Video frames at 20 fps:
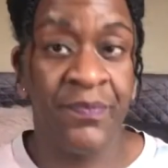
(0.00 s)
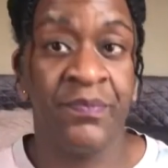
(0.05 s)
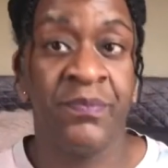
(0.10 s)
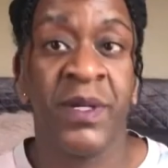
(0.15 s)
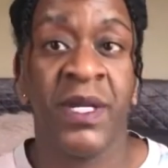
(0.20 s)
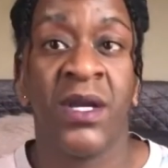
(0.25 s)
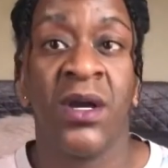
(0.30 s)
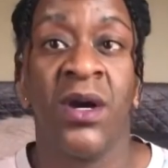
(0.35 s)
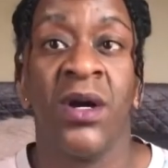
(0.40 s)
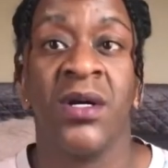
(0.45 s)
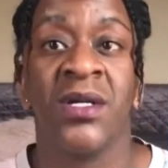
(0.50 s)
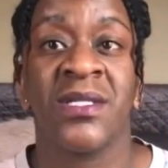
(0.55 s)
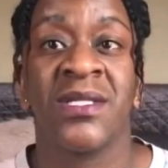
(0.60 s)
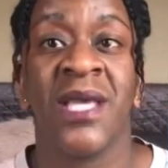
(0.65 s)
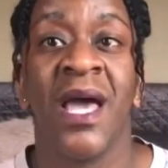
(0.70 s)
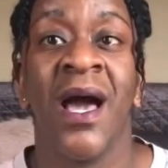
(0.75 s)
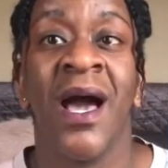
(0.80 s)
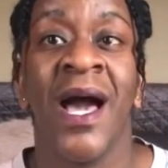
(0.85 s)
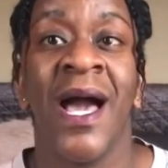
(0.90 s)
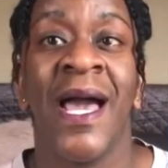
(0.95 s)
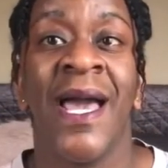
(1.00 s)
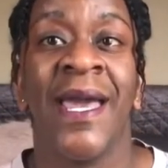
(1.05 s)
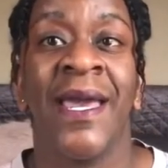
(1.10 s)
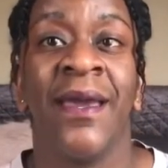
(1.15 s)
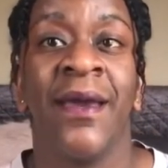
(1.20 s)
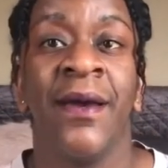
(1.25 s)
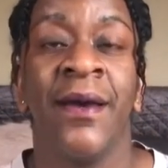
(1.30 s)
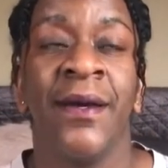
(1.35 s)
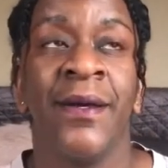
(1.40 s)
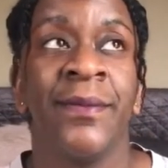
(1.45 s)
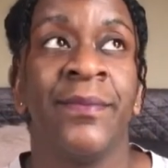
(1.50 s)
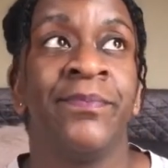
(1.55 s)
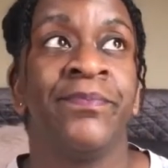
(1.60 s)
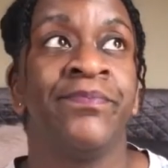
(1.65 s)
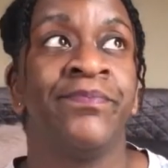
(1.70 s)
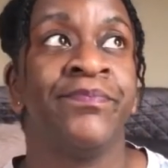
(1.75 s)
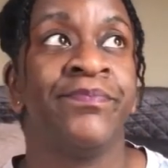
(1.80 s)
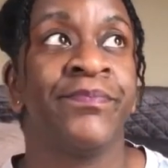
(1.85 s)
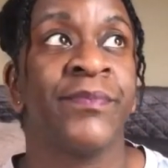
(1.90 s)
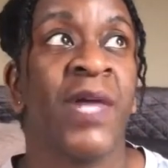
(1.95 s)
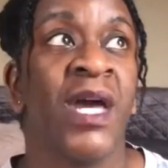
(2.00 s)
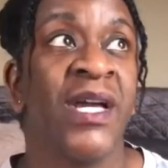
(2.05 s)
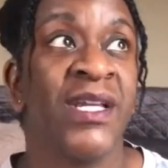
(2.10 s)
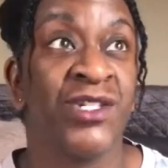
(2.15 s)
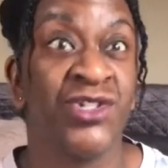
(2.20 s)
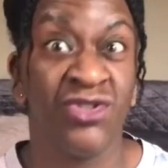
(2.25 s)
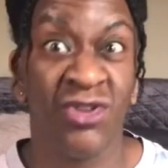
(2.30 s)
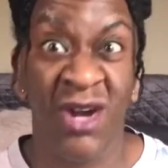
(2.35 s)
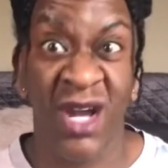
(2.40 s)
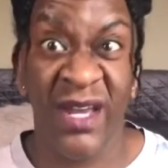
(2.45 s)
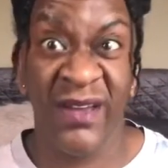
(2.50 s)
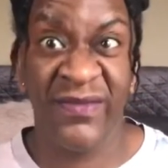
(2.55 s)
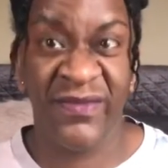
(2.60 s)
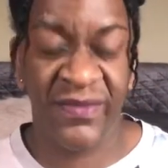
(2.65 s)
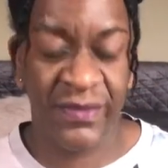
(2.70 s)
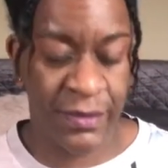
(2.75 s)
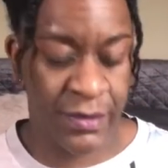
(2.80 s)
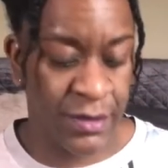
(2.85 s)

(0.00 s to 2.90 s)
because I drive.